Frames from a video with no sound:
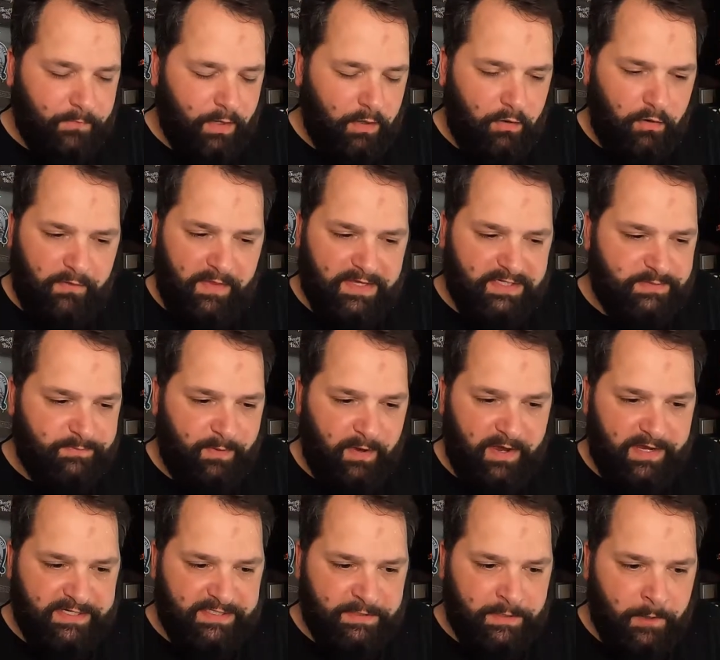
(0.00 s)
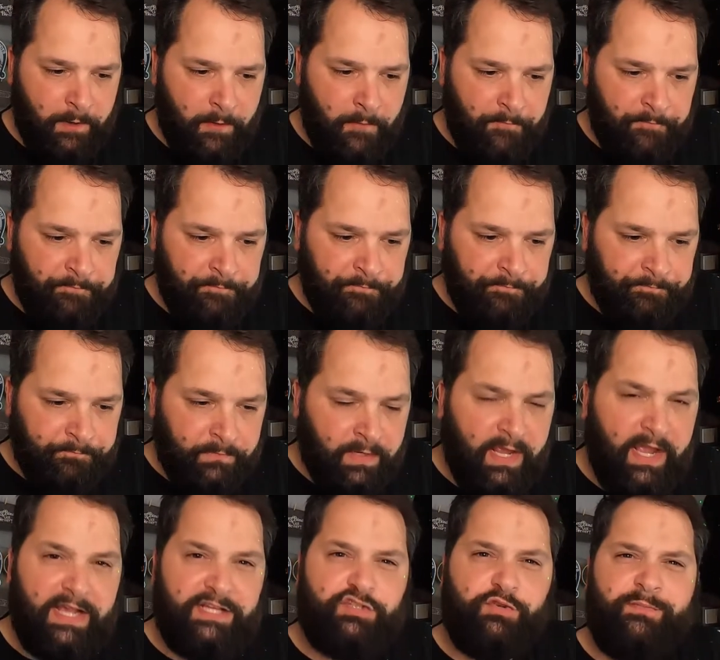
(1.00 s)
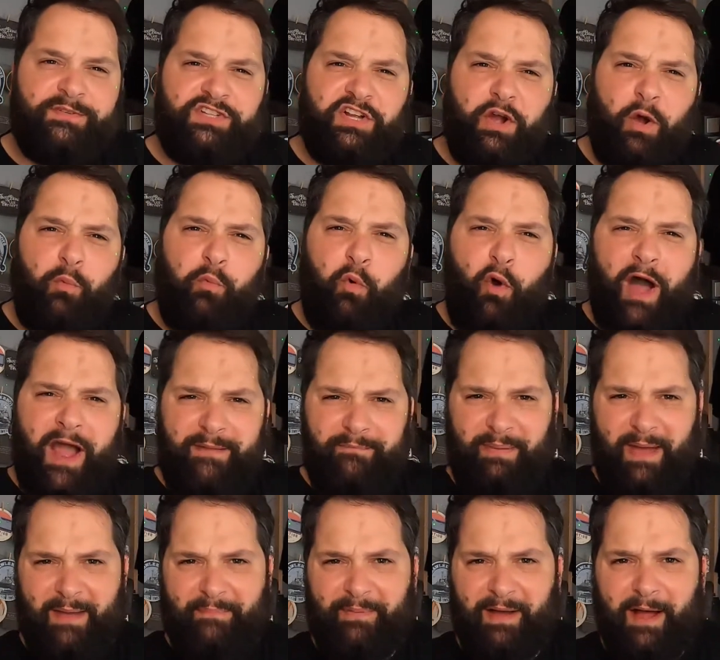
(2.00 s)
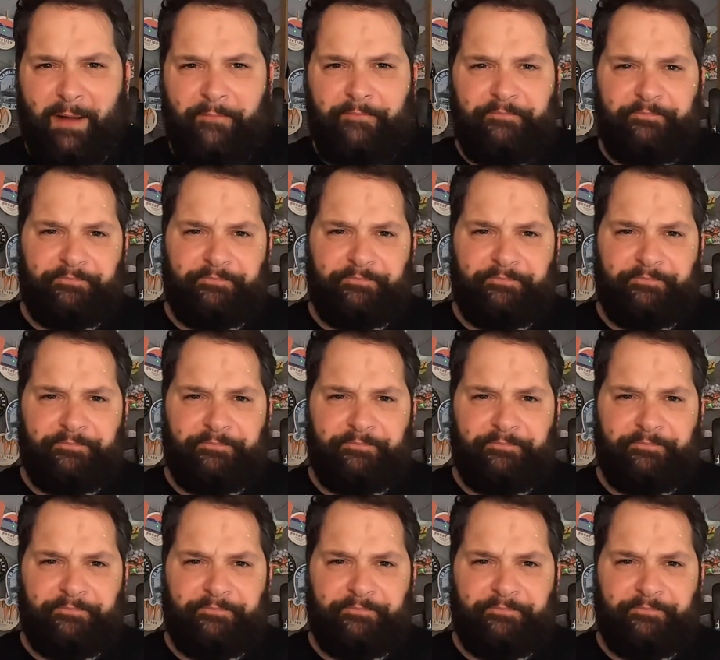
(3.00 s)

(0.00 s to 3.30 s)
Oh, that spice. It's almost like a white pepper.